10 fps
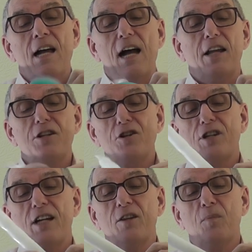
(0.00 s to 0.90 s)
And then you
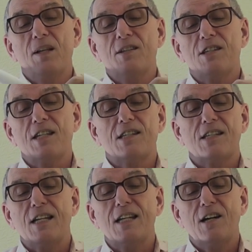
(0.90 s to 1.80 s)
take the one
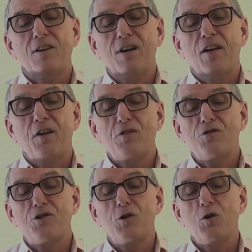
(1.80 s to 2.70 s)
sixty around those
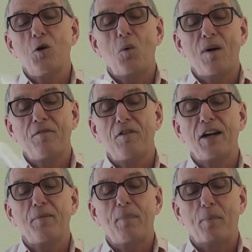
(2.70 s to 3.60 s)
two
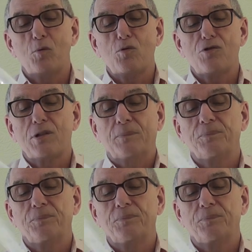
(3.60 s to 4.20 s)
one-finger bubbles.